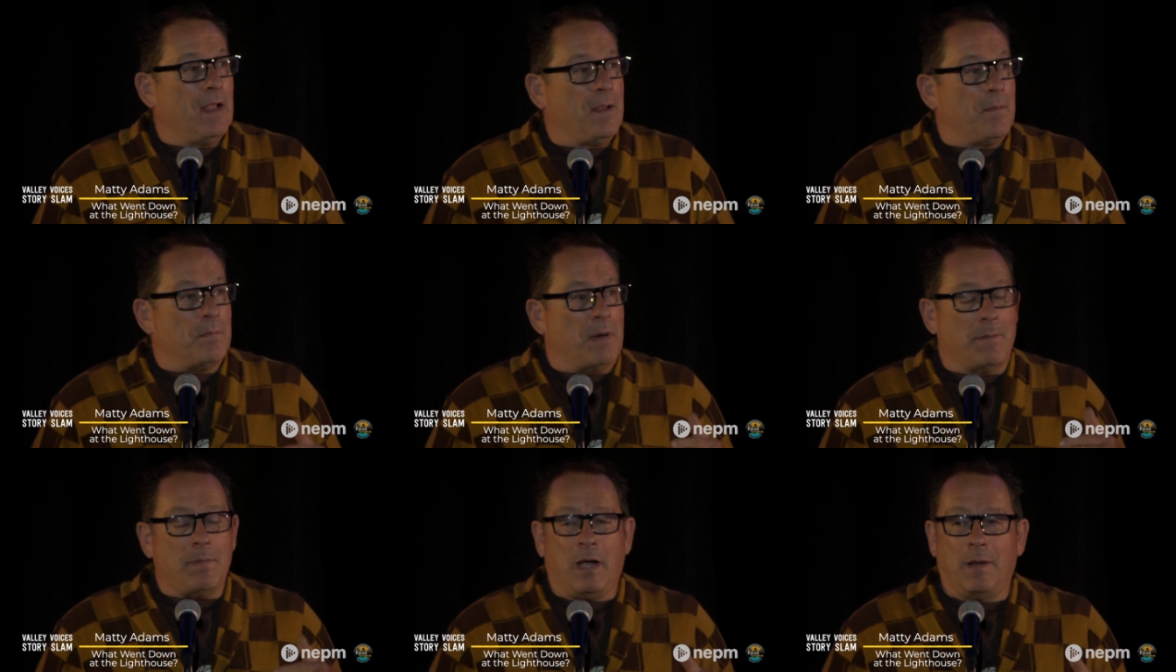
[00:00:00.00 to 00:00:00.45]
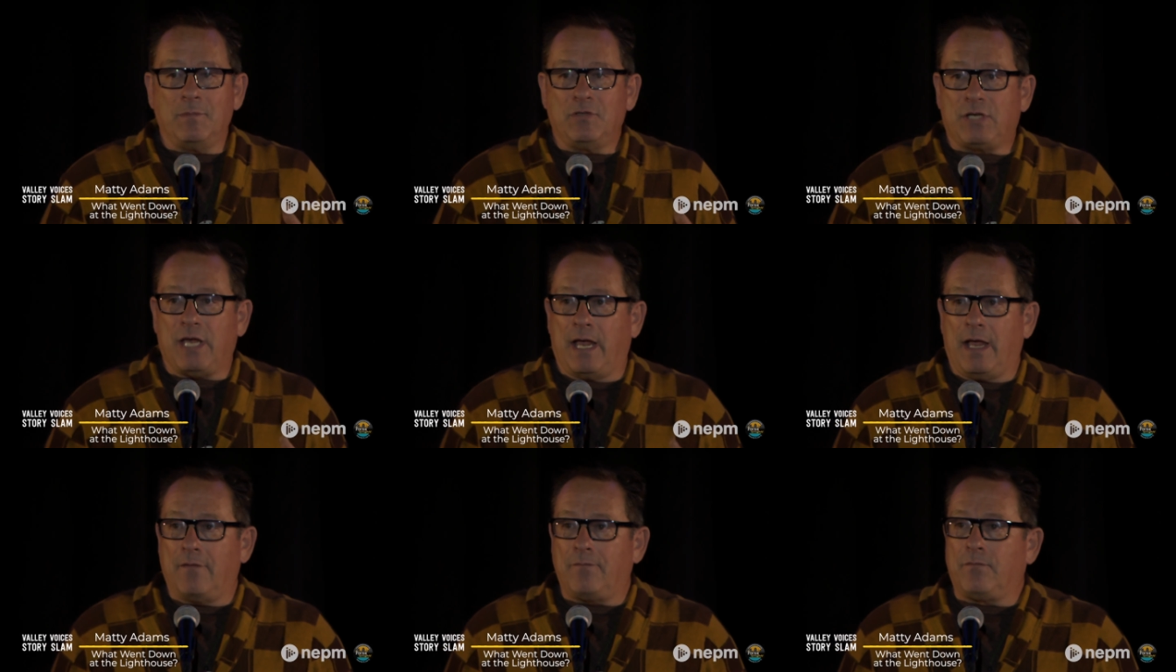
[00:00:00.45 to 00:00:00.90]
My mom's
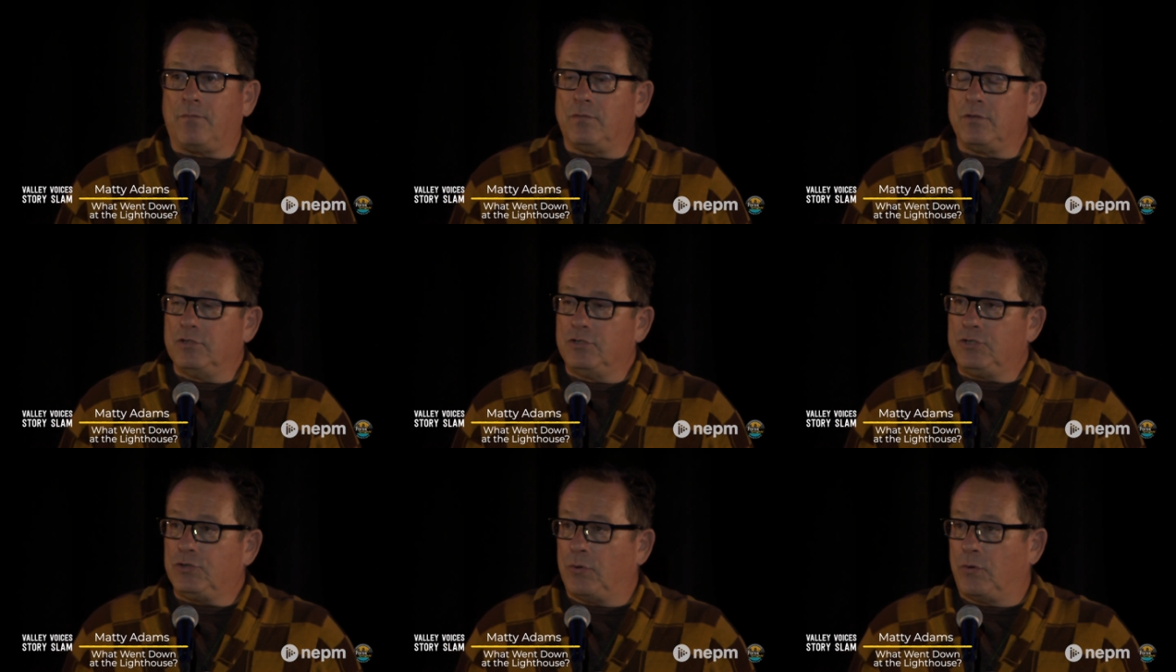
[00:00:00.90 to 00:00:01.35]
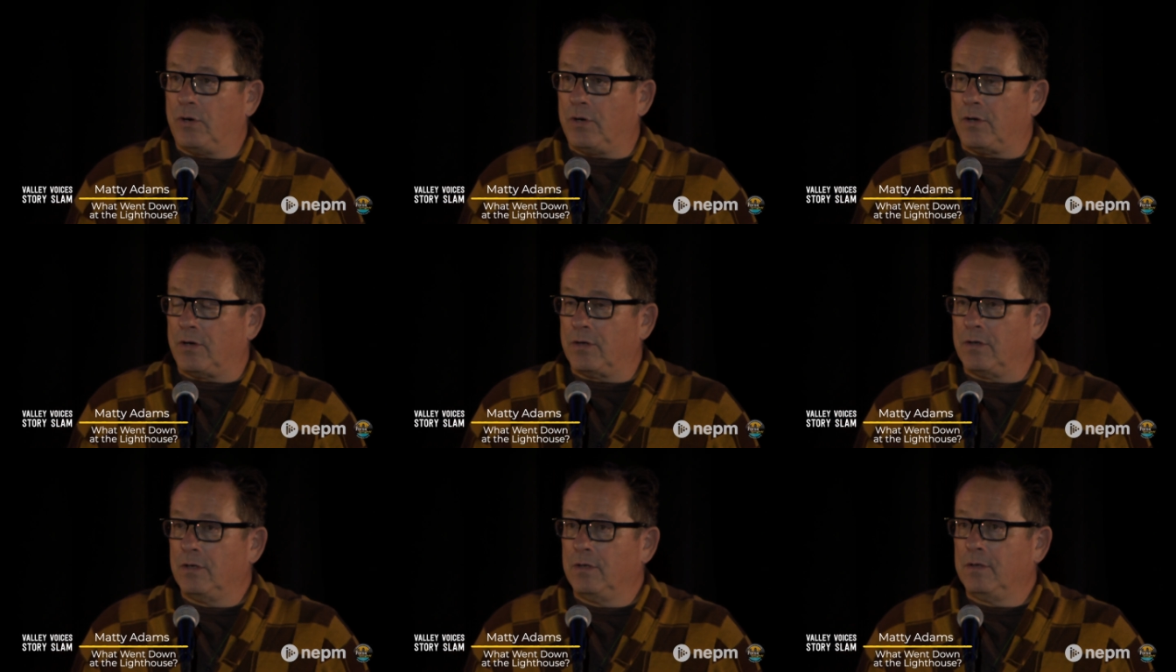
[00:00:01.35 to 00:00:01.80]
half
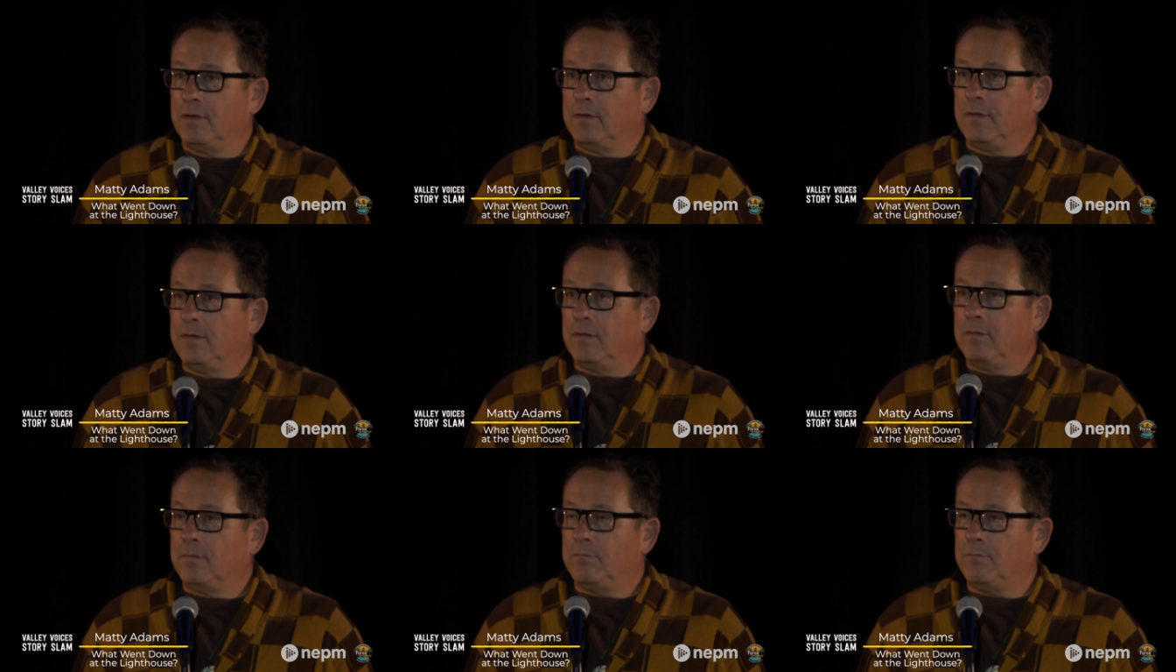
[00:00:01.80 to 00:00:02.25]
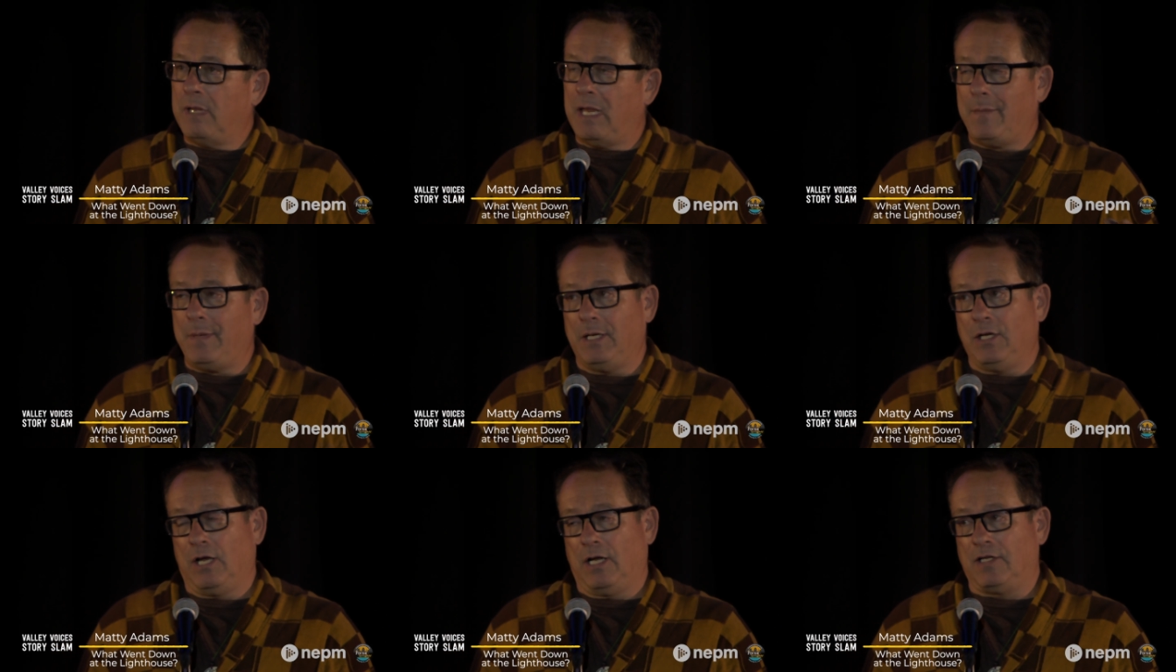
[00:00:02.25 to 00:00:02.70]
shorter,
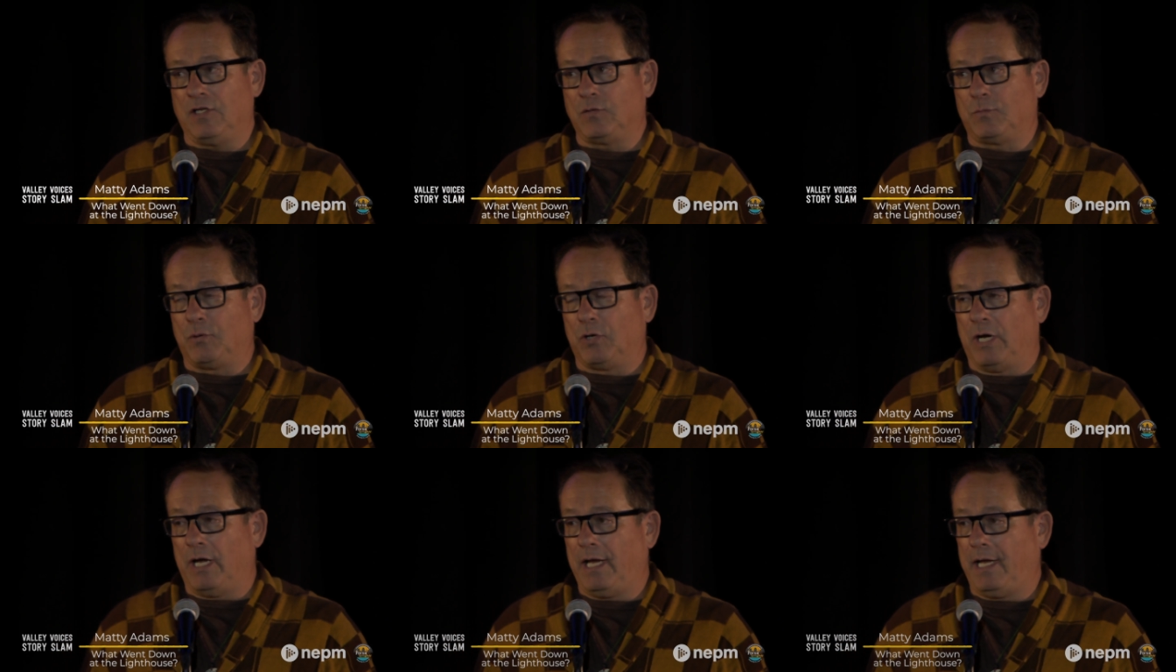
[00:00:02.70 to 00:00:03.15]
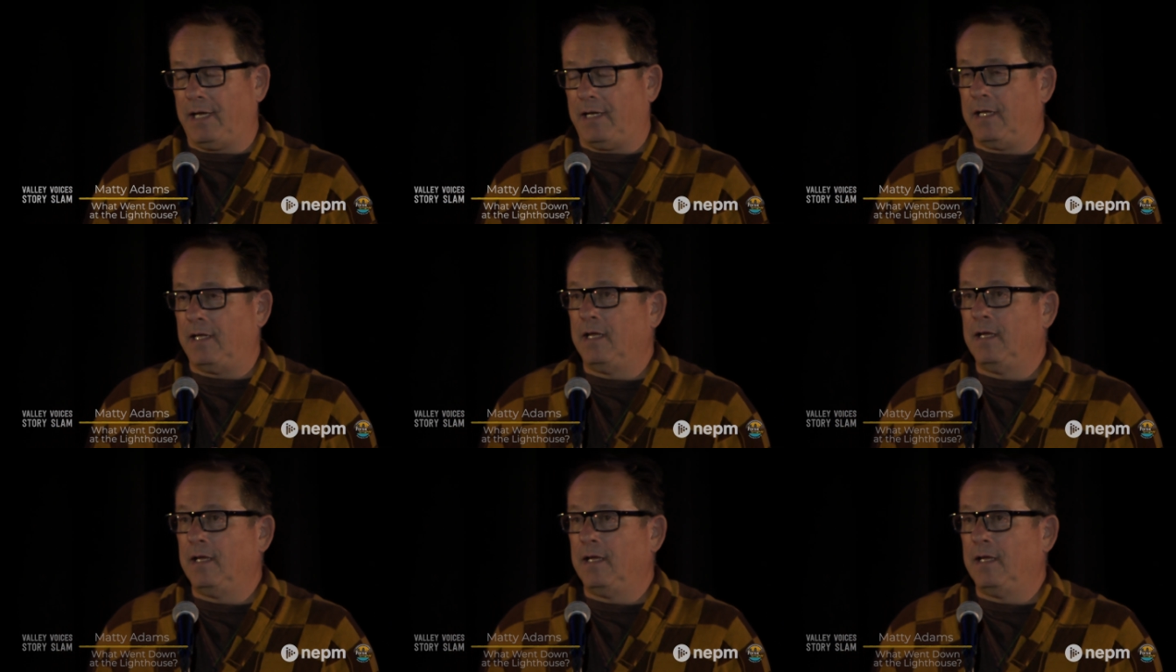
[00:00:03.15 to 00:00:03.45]
maybe not as bright,